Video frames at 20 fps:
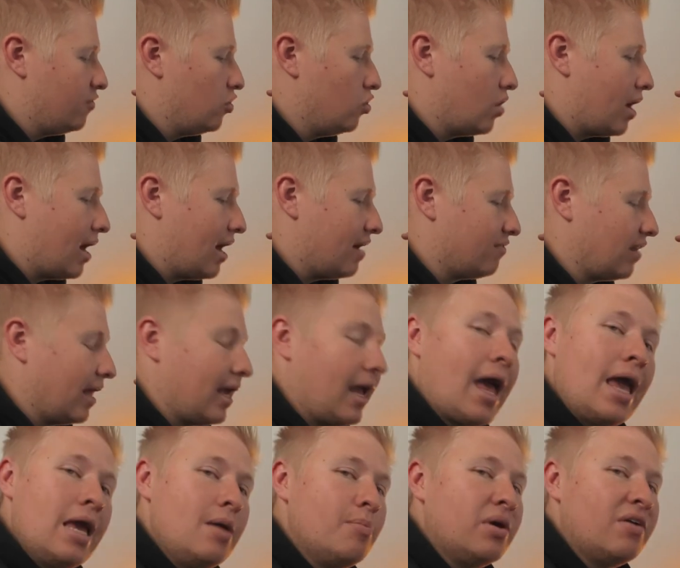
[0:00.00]
you have like
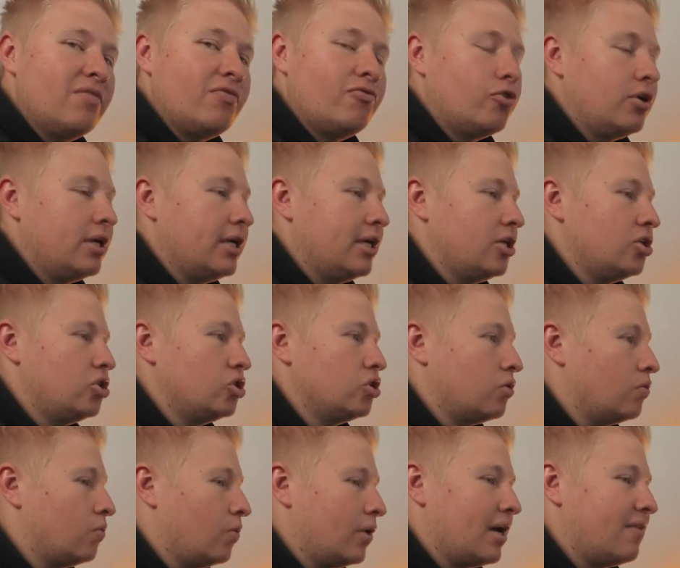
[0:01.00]
8-bit footage
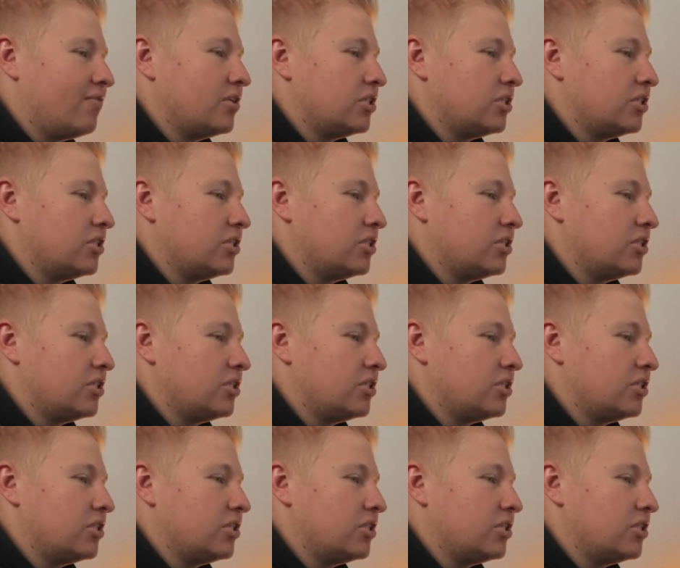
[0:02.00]
or whatever,